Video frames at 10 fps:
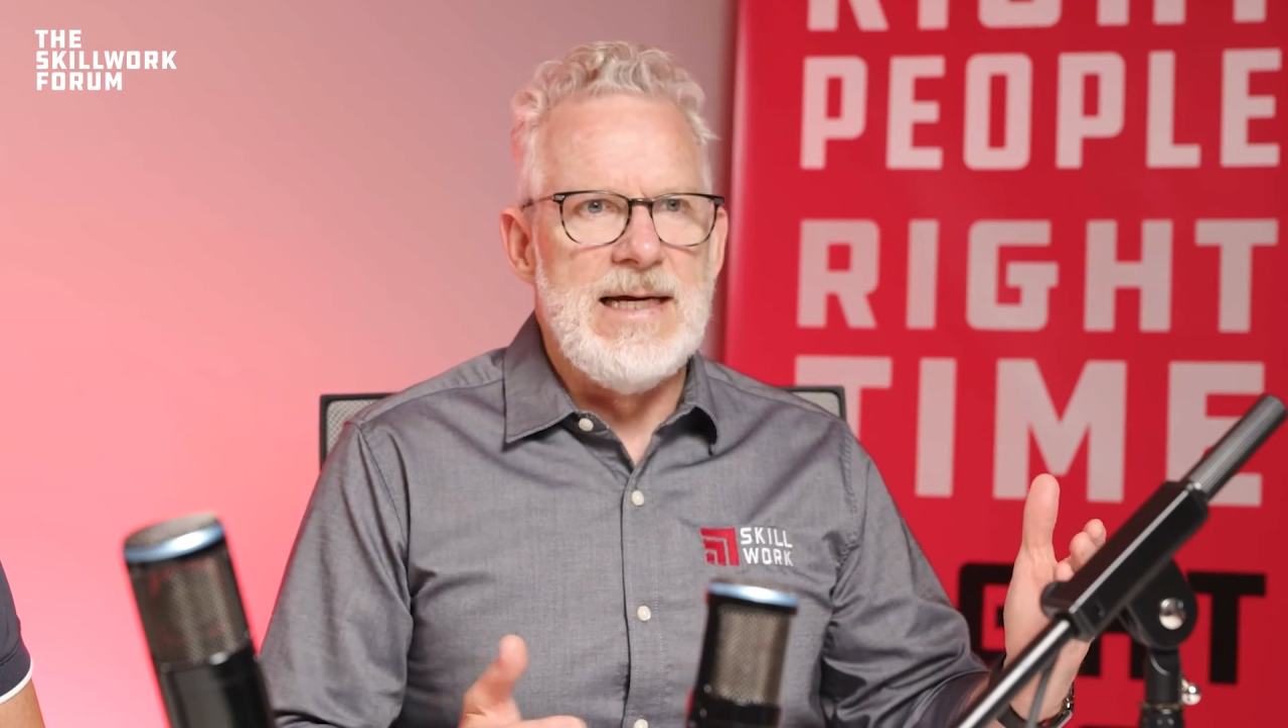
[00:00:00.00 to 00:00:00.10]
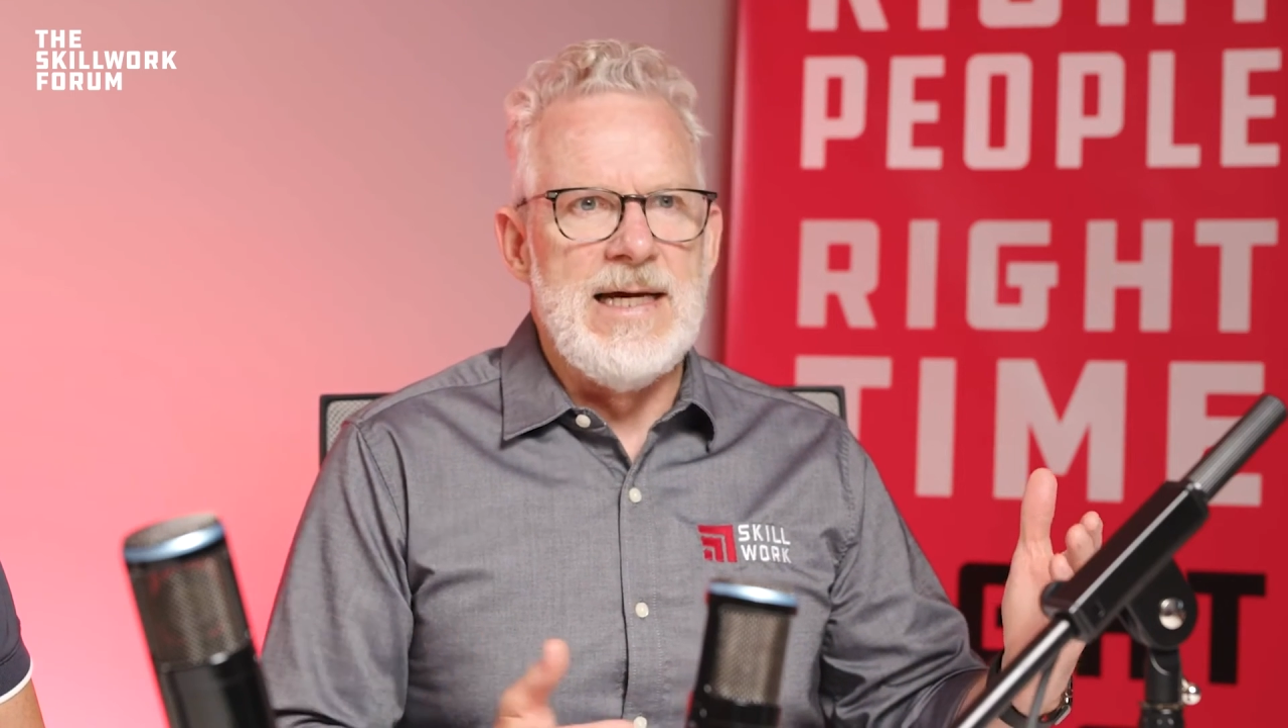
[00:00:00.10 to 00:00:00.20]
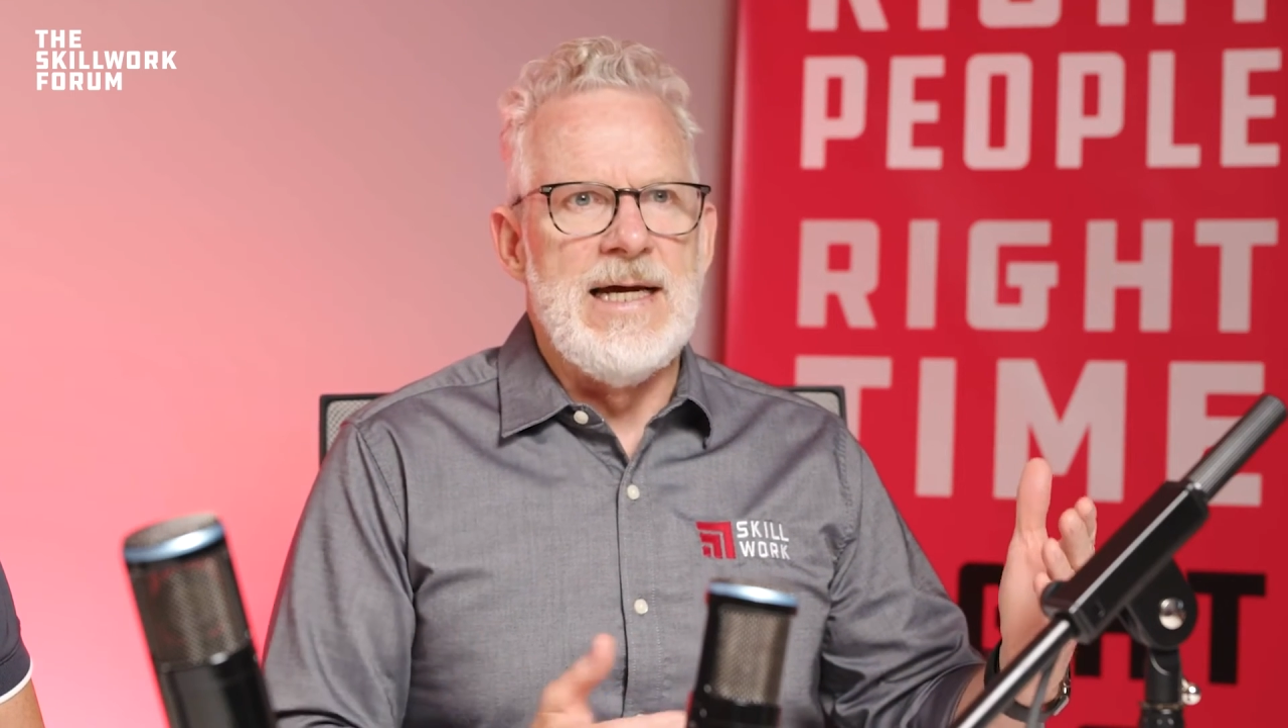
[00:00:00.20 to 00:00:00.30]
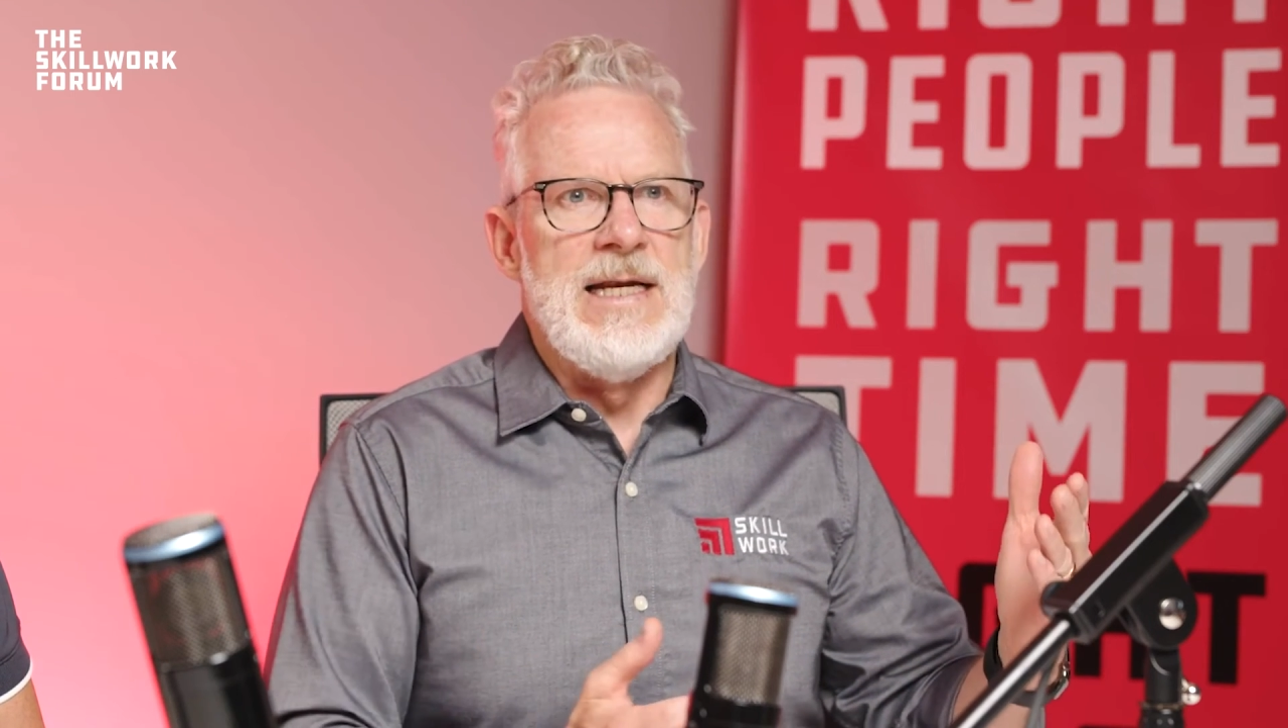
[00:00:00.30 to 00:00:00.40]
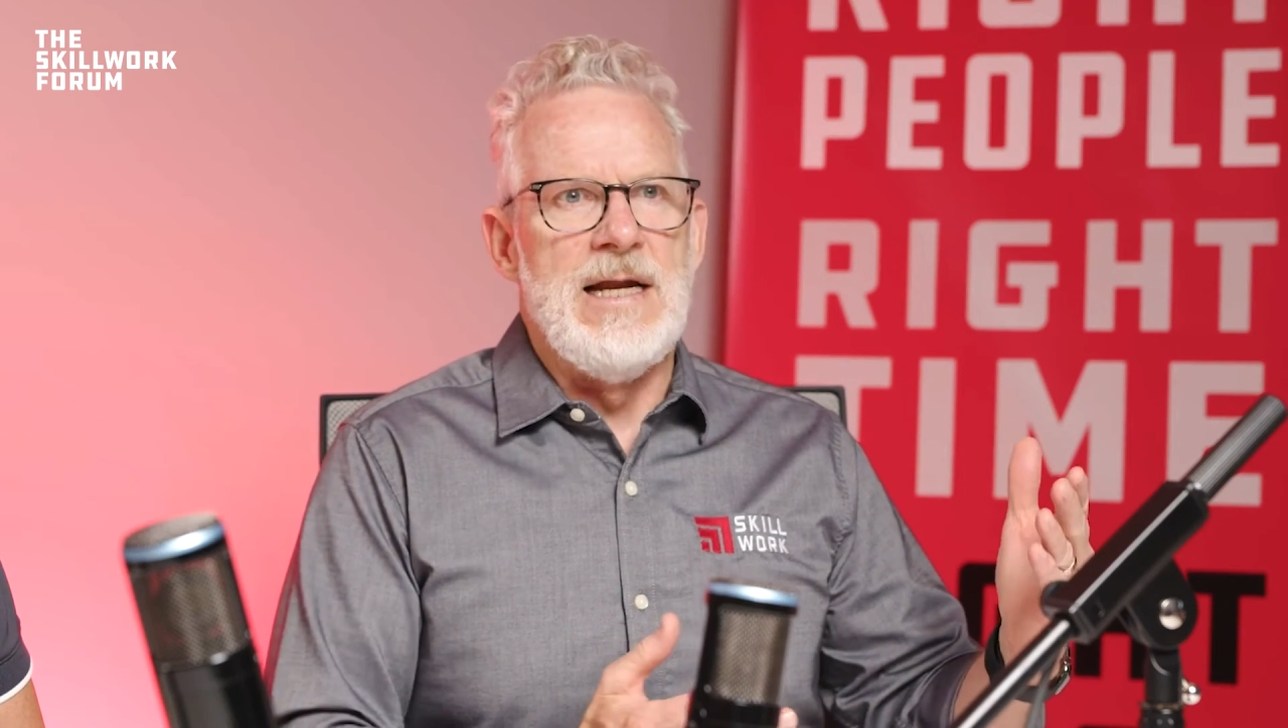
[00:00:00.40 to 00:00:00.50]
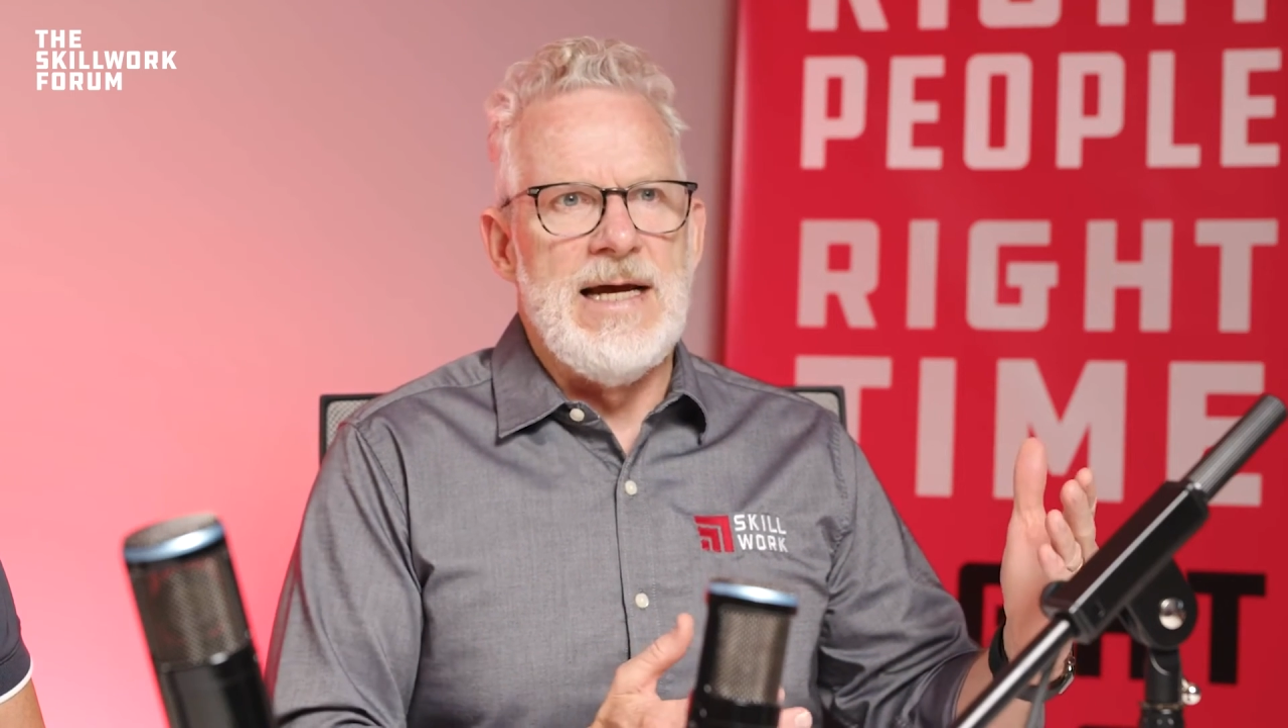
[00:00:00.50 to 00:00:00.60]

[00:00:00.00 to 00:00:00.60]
and